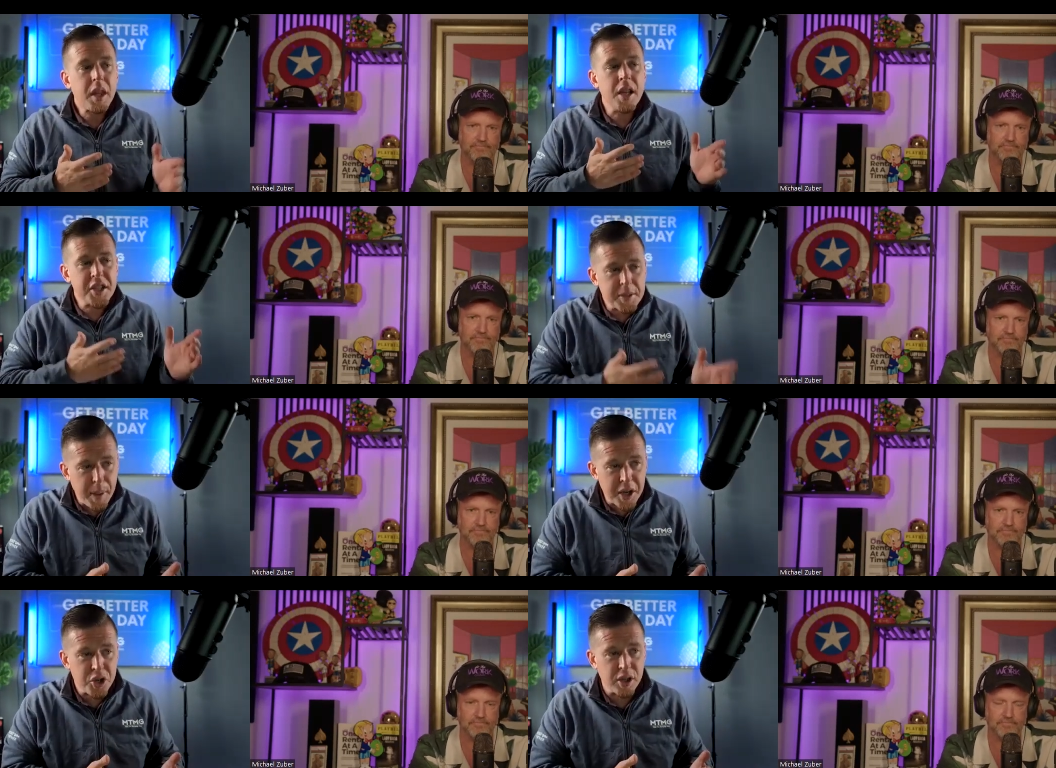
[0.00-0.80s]

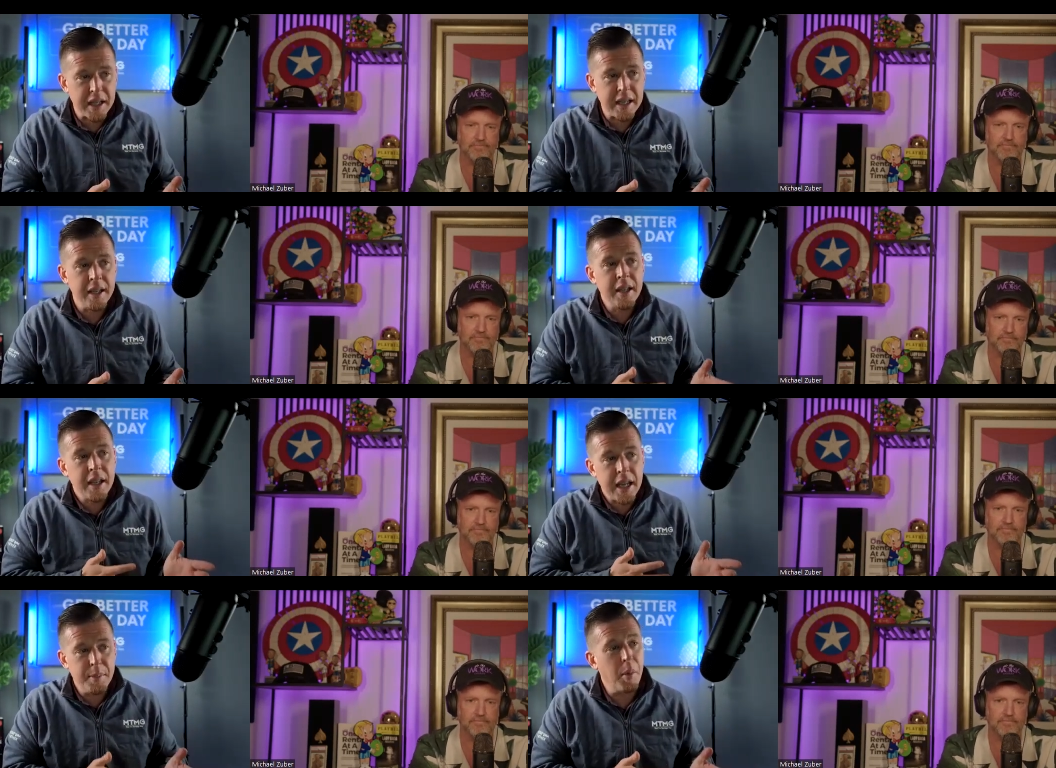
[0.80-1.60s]
Speaker 1: especially
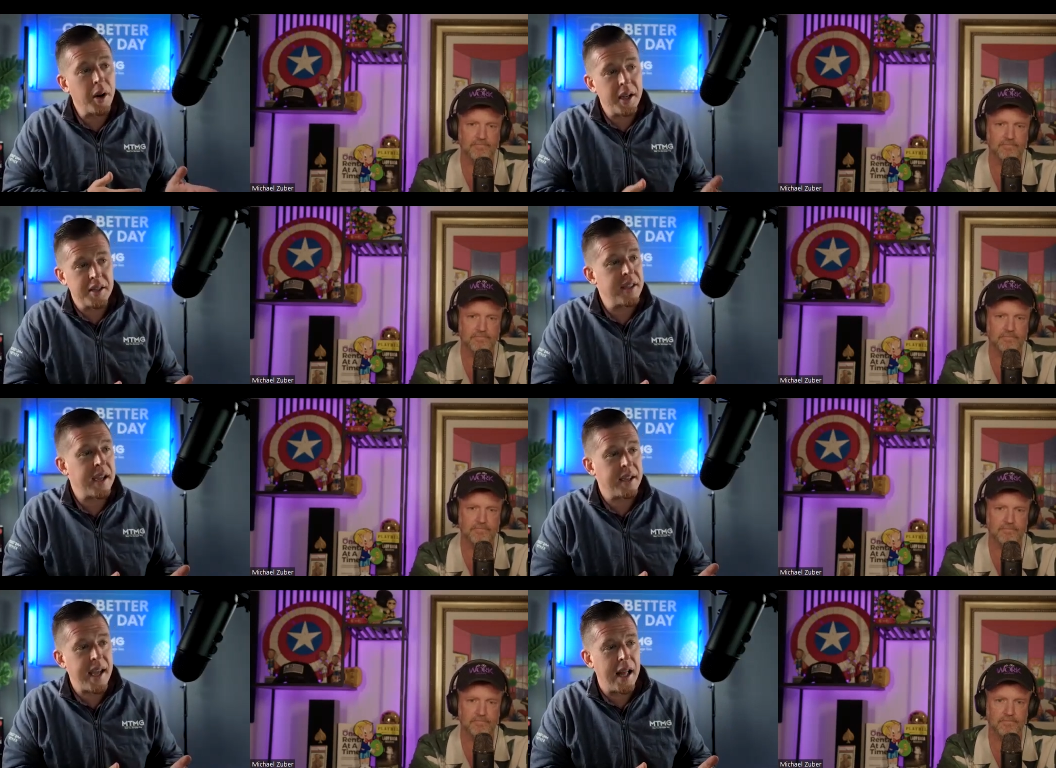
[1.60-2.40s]
in markets
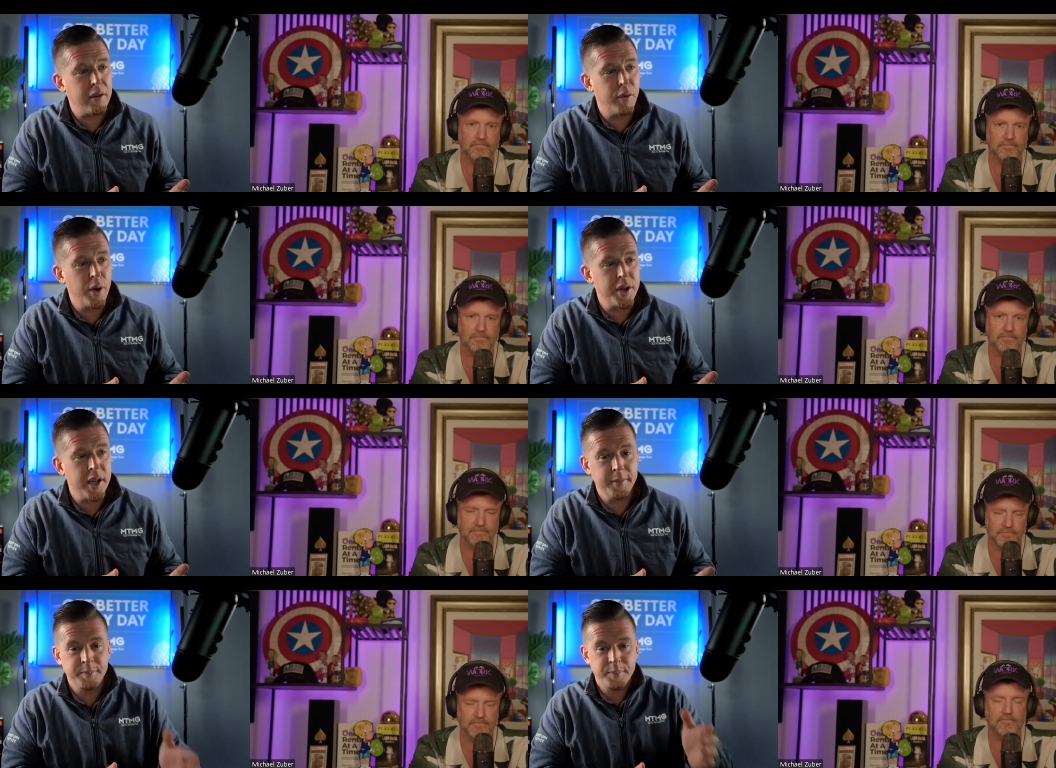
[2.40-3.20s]
like
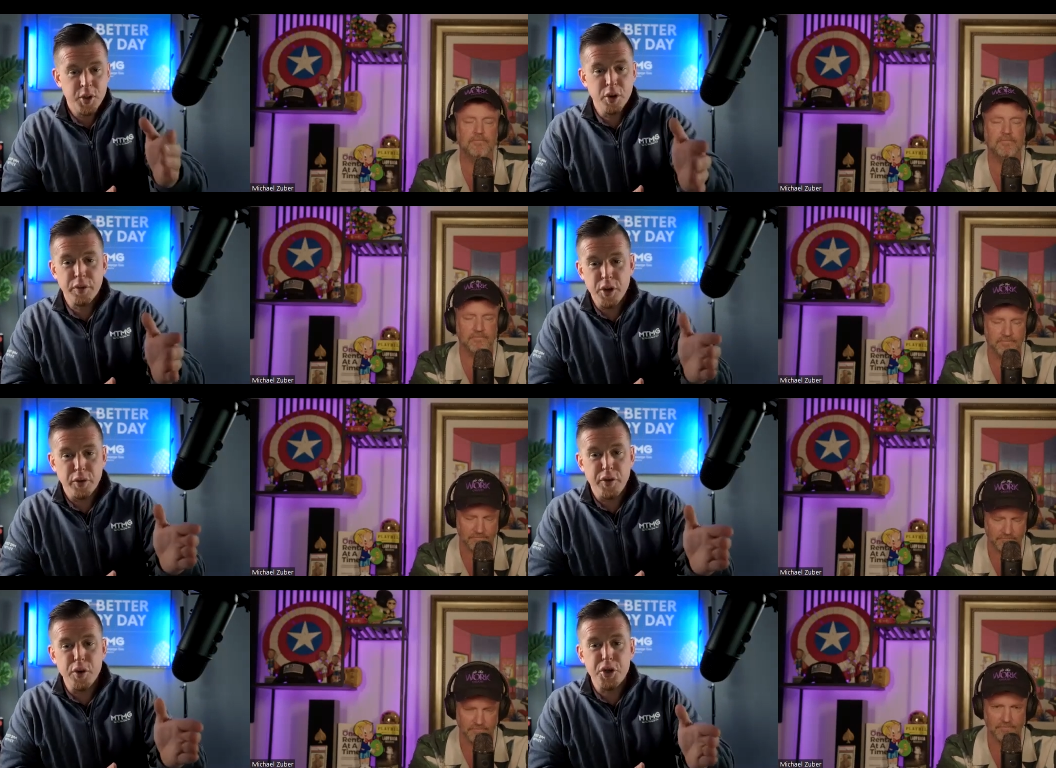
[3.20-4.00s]
California, your your
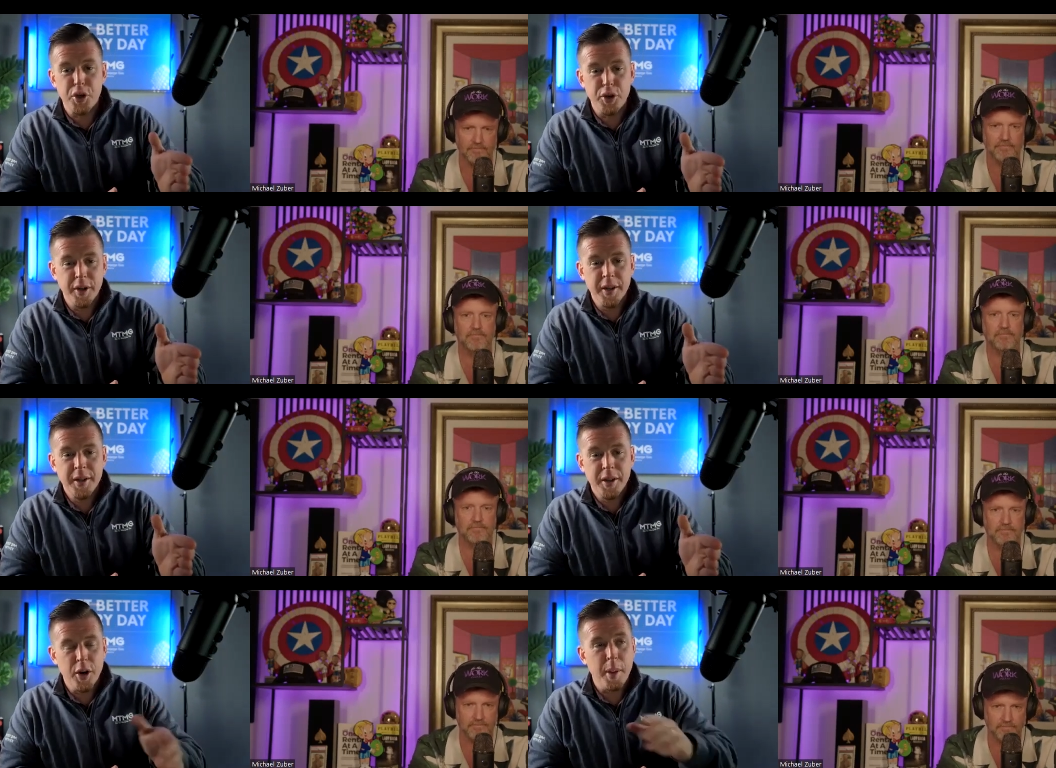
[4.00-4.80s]
future
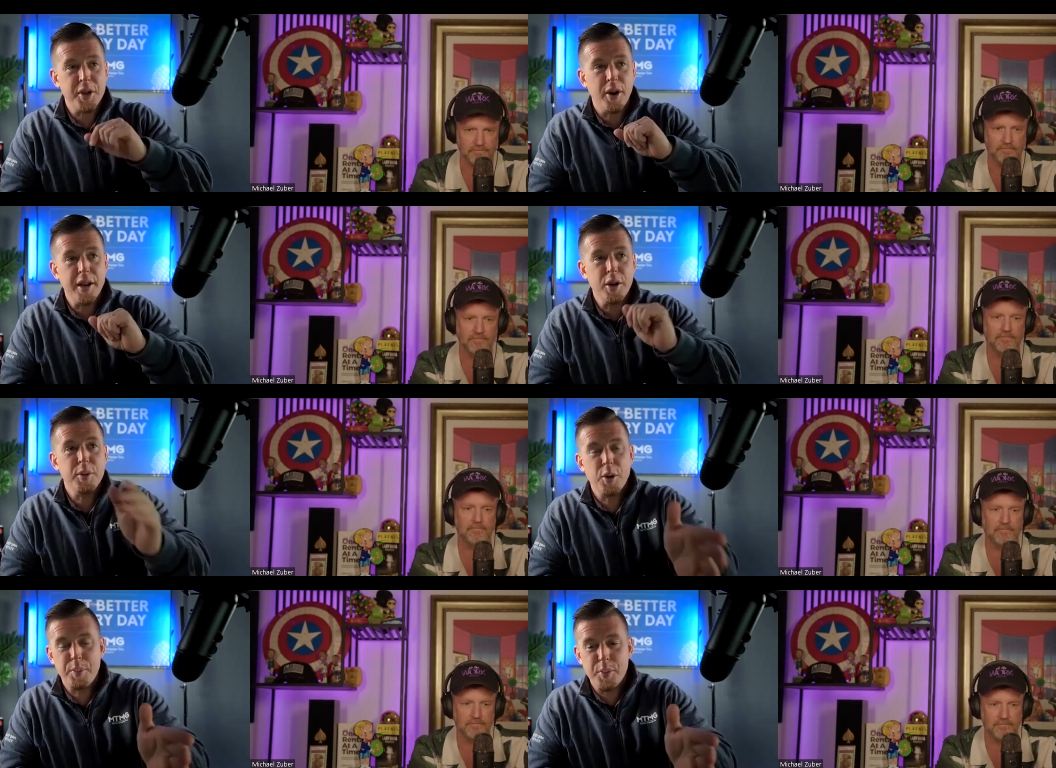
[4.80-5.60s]
or I'm sorry, your
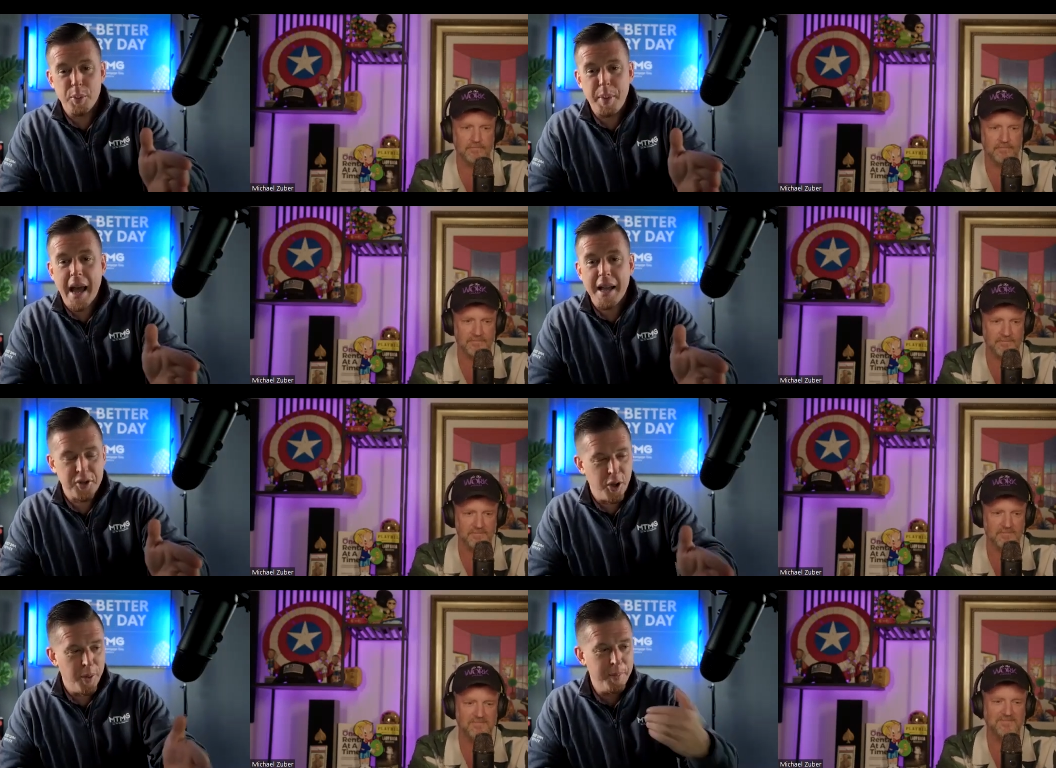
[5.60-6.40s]
your your past
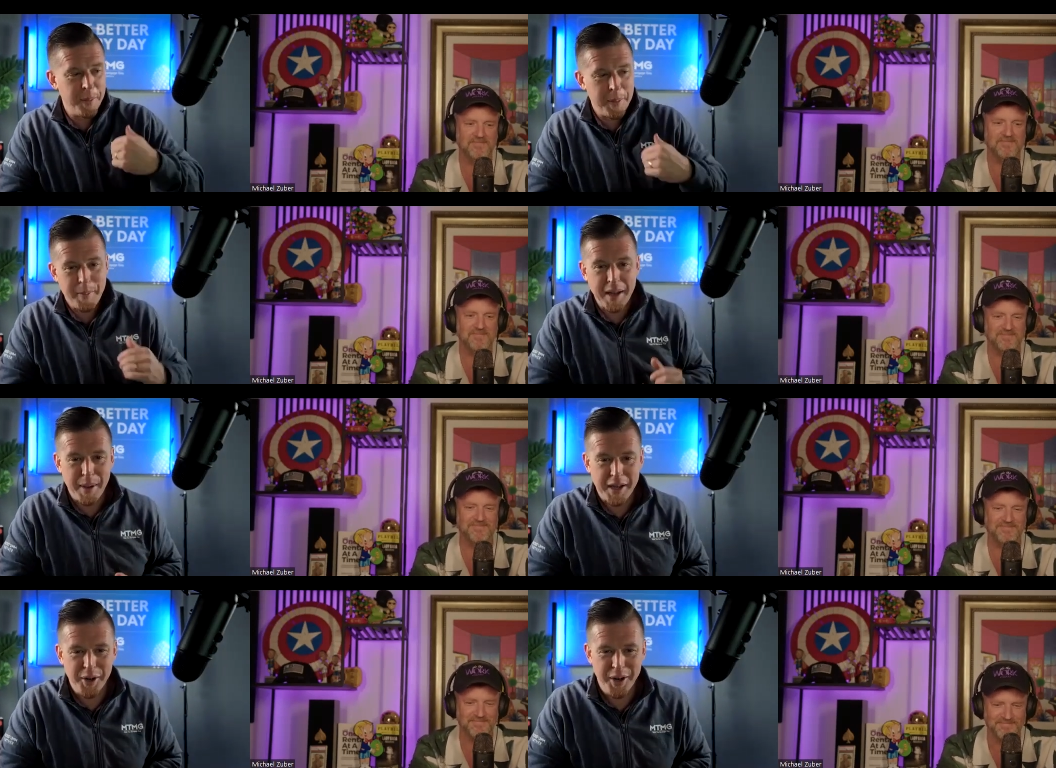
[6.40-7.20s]
home, my
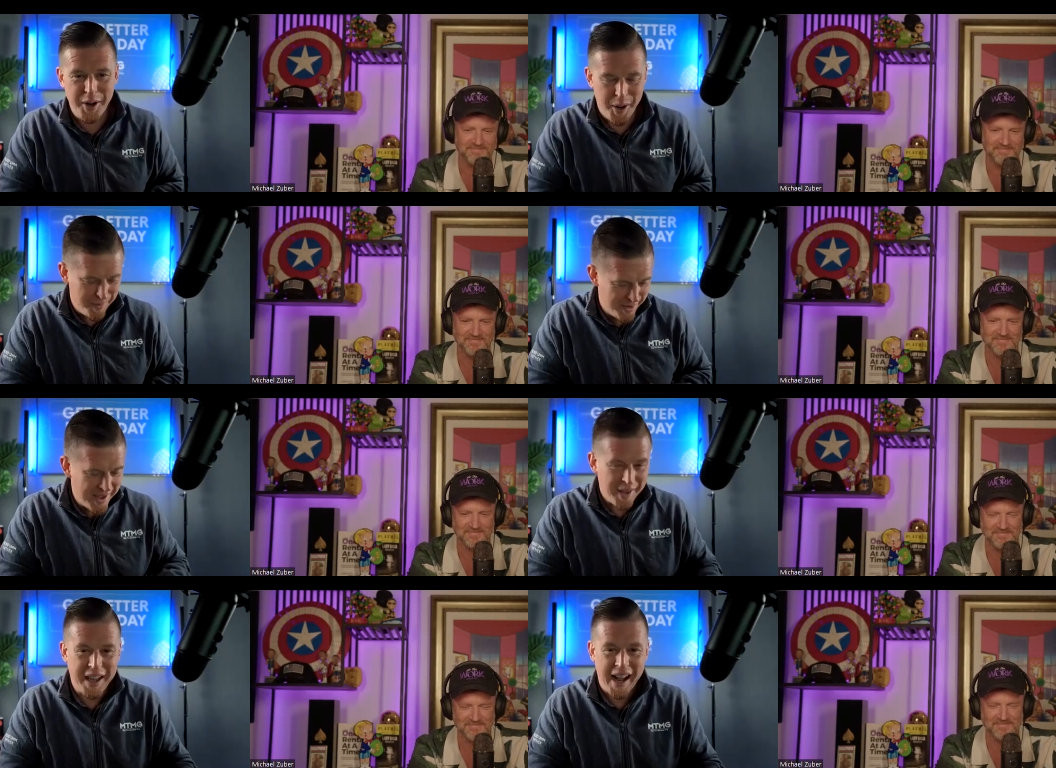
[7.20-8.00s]
my current home
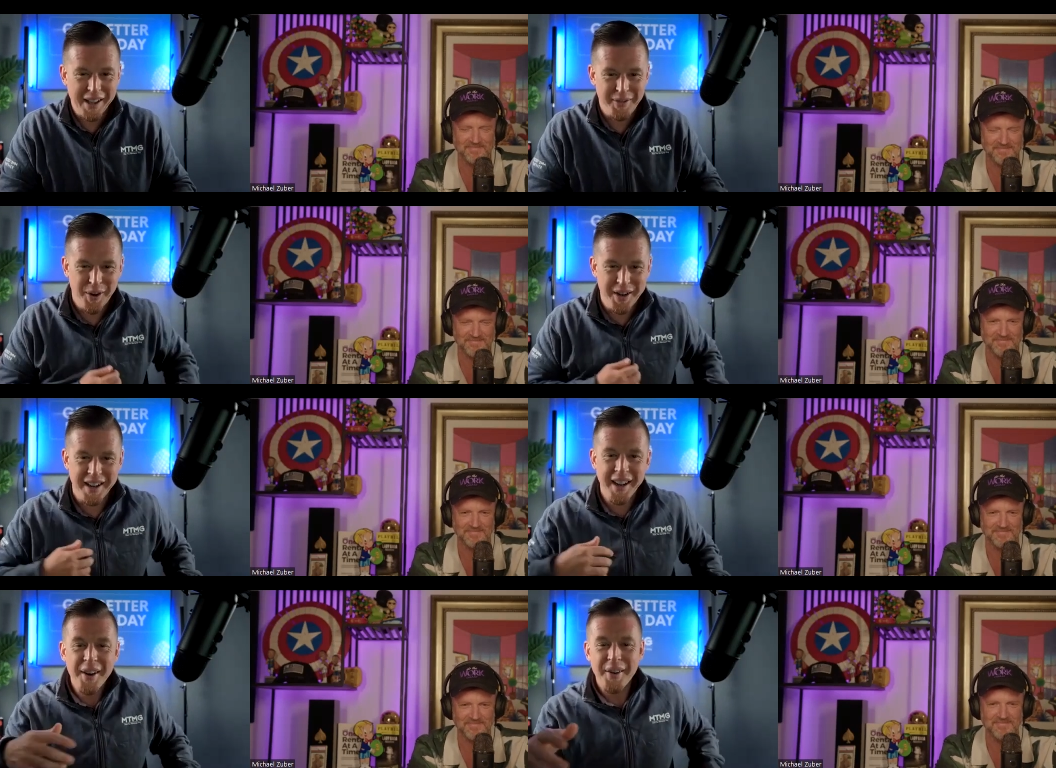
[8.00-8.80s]
of
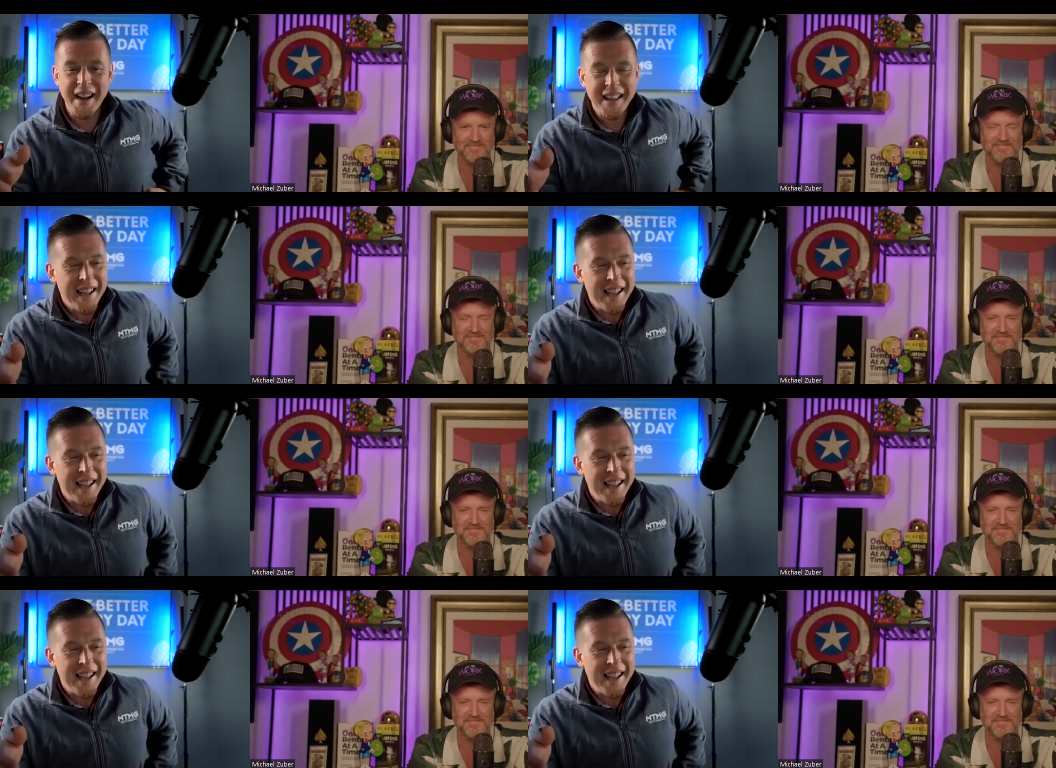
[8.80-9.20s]
California, right?